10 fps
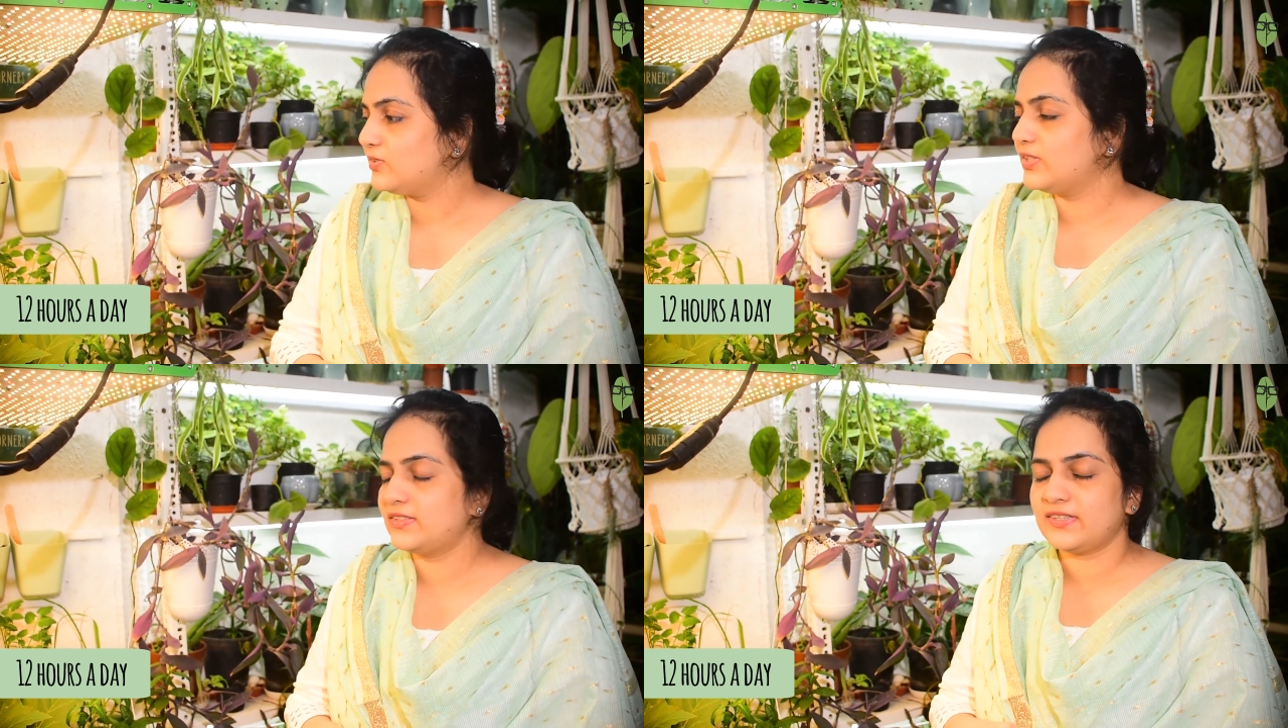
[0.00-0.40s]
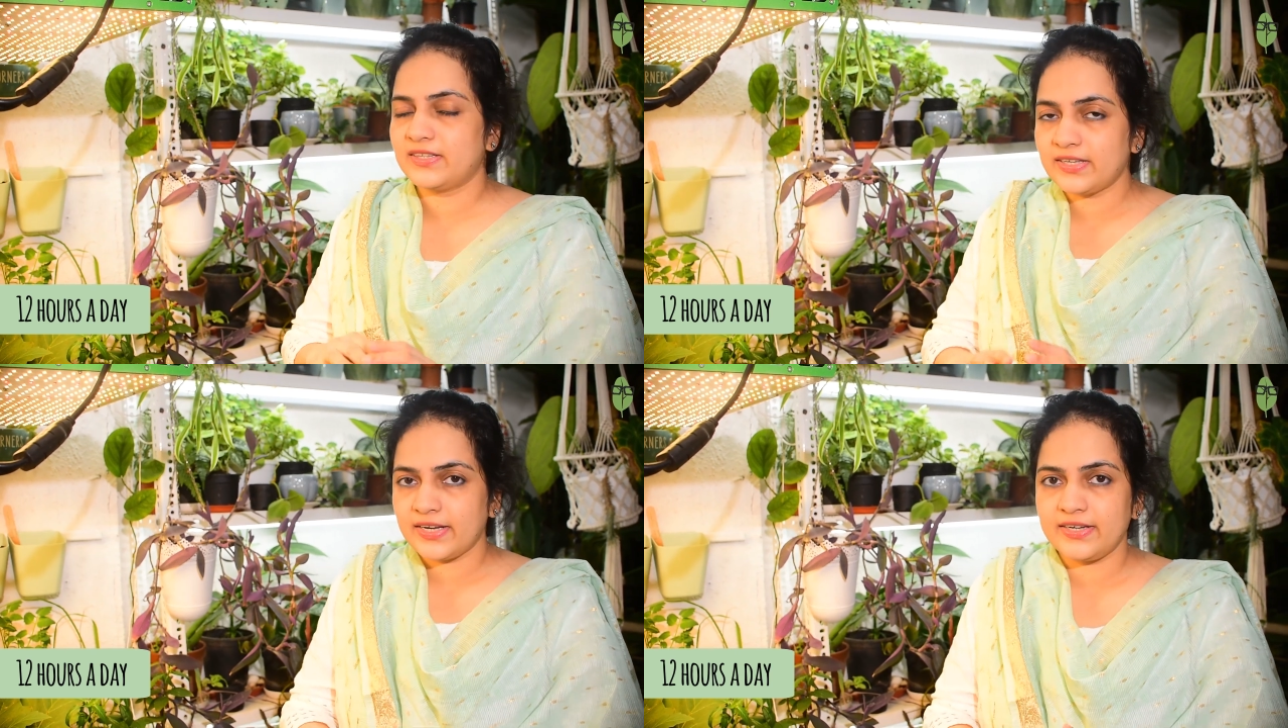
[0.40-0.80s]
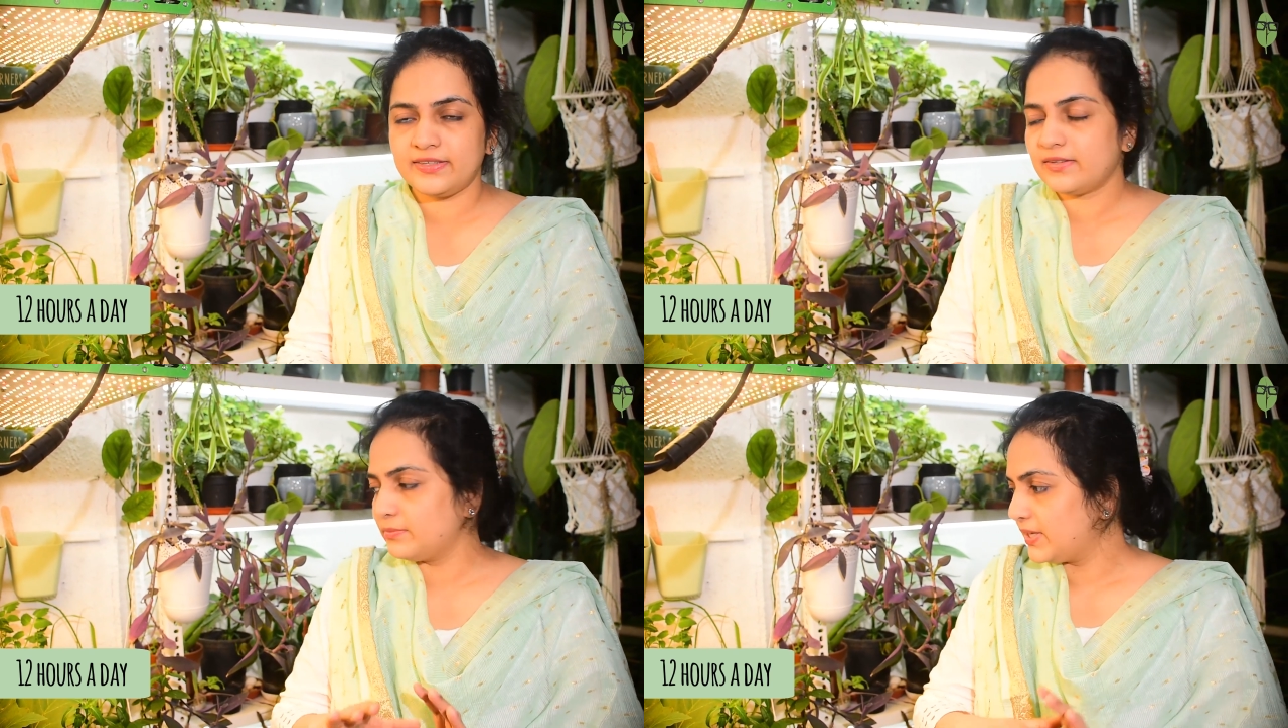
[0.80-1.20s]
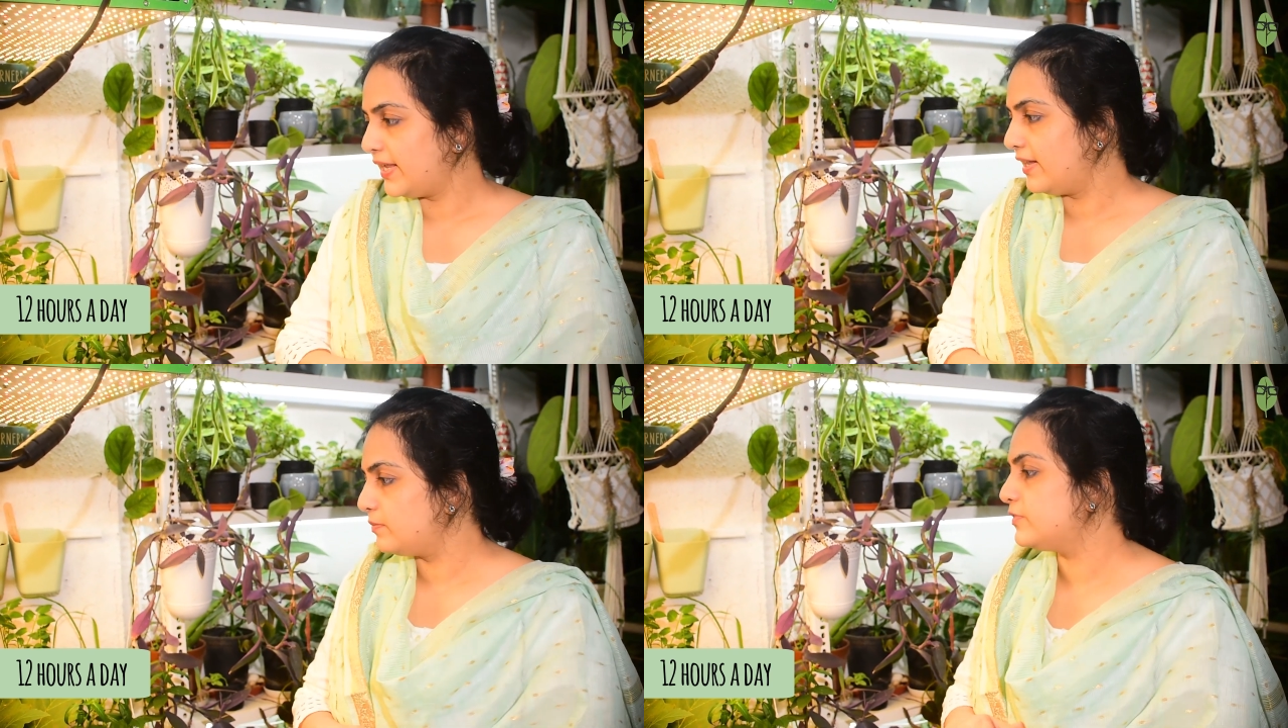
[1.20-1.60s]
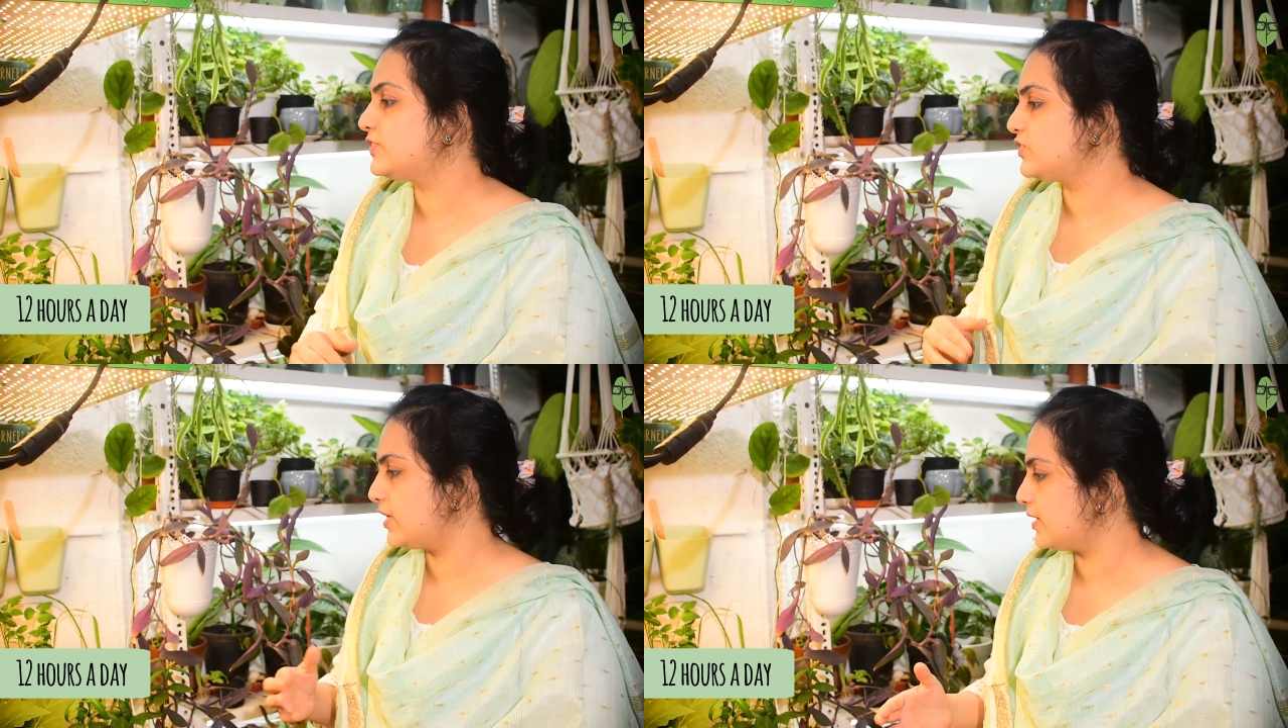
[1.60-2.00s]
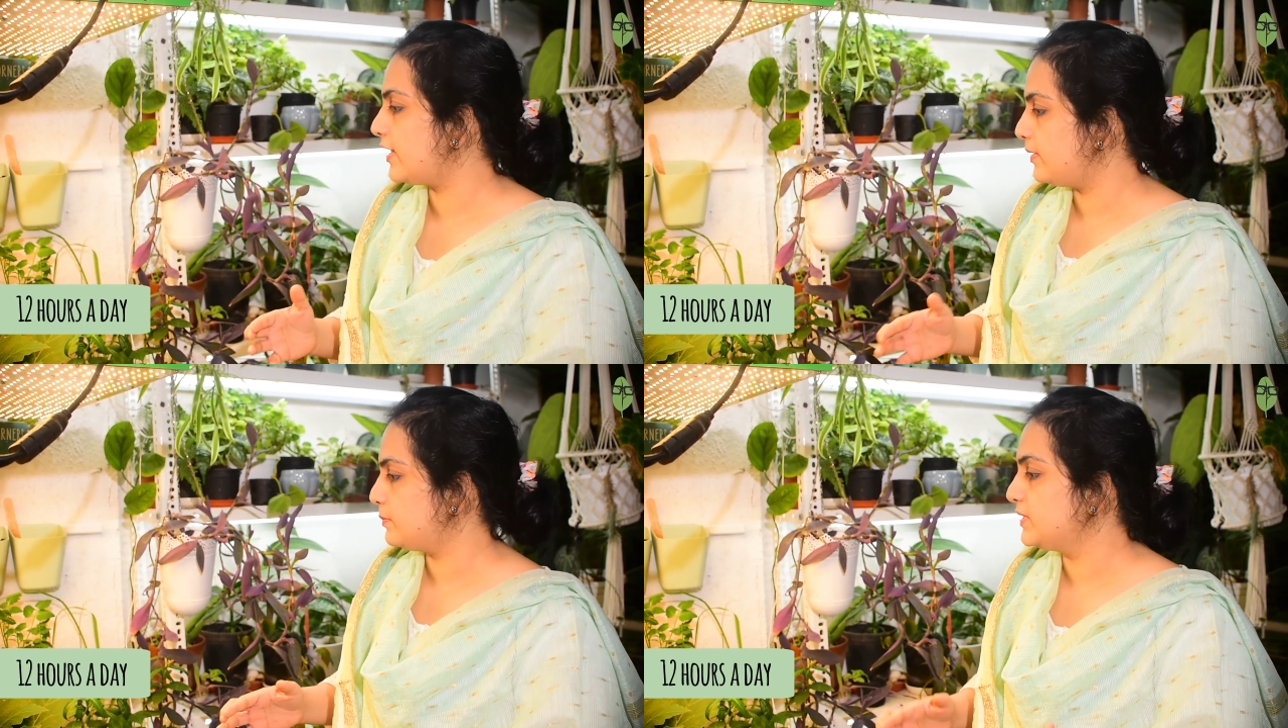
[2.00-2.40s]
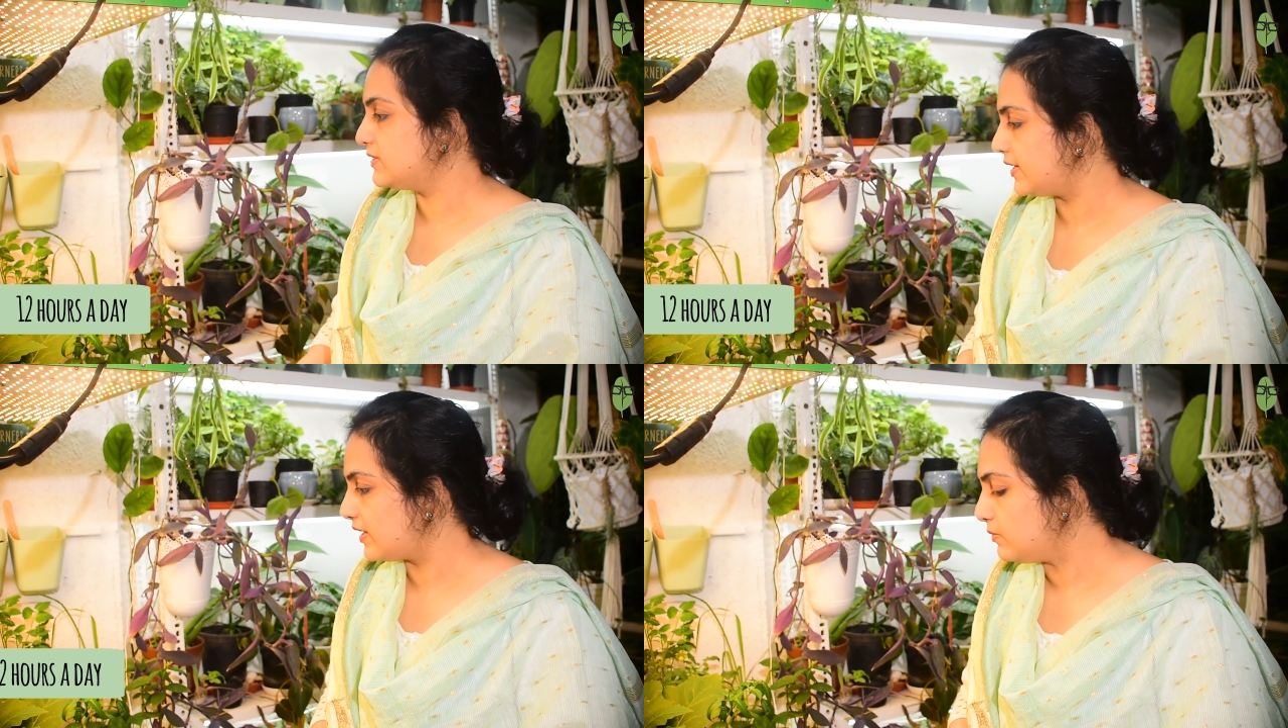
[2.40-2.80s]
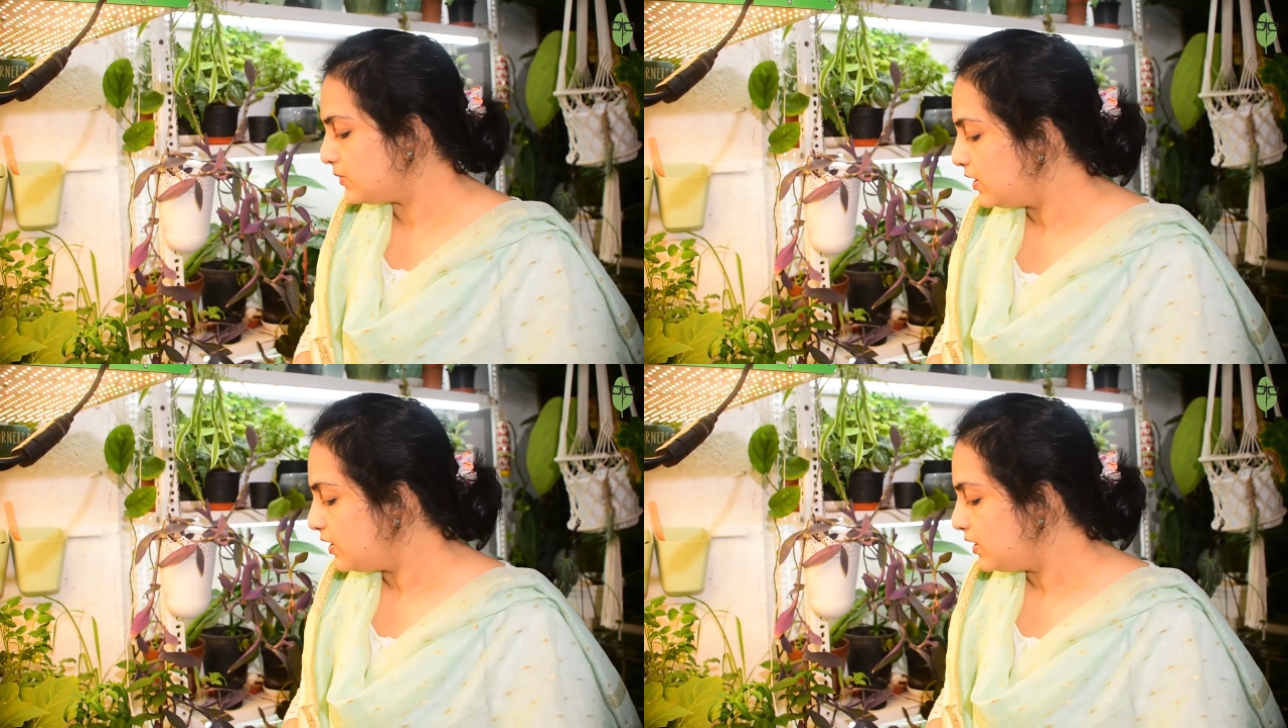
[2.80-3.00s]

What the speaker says: So that's a great big help which Jake helped me set up.